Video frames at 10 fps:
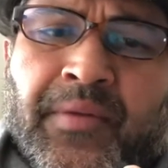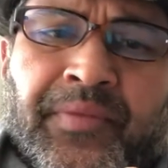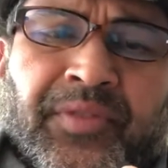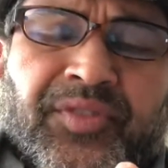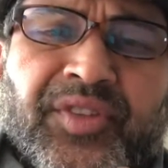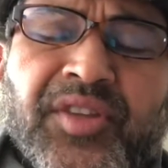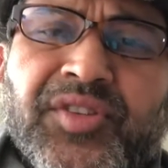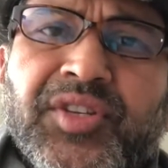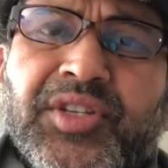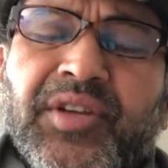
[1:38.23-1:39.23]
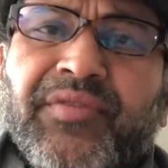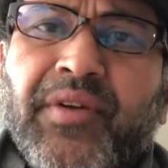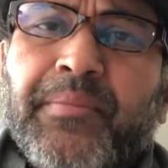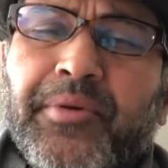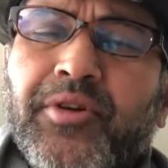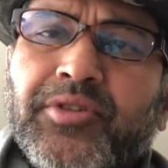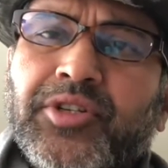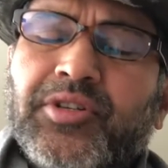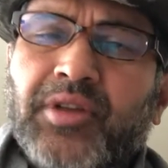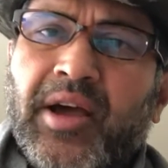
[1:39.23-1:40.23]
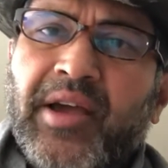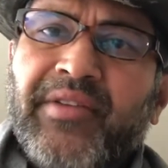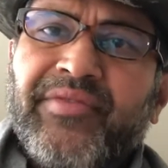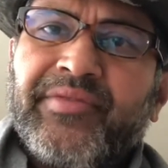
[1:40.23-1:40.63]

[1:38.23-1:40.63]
sensitive approach to life